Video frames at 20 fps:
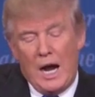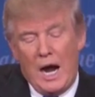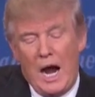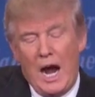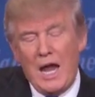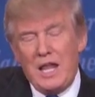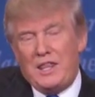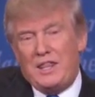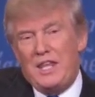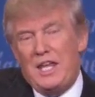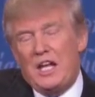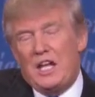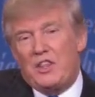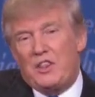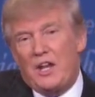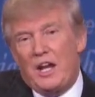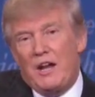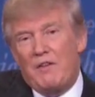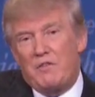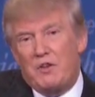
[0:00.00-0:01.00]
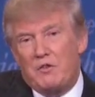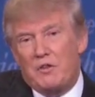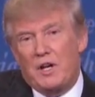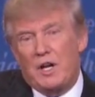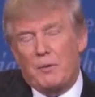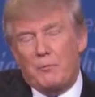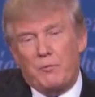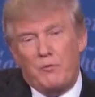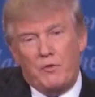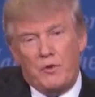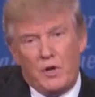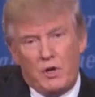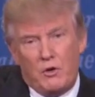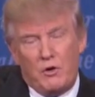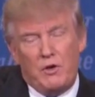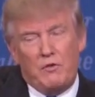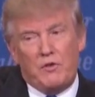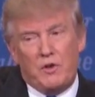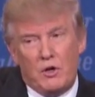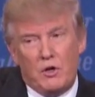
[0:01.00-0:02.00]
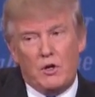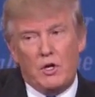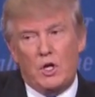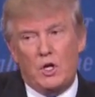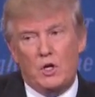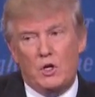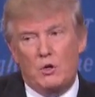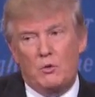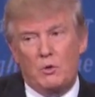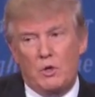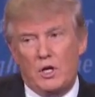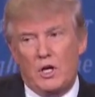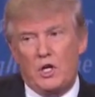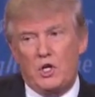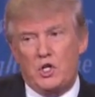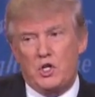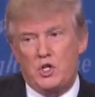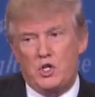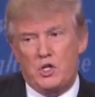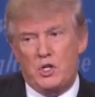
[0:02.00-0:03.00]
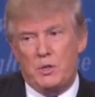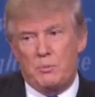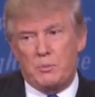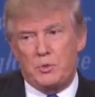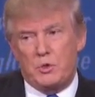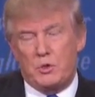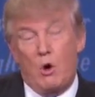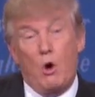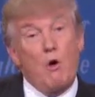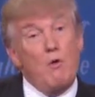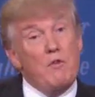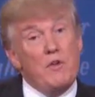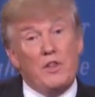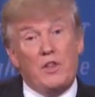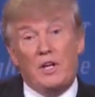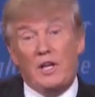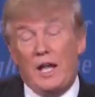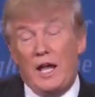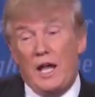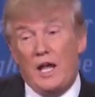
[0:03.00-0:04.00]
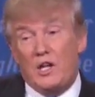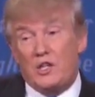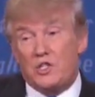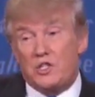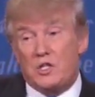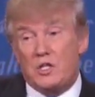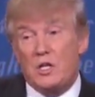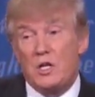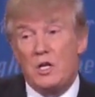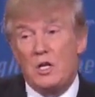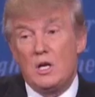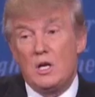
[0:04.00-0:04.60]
I think that I've developed very, very good relationships over the last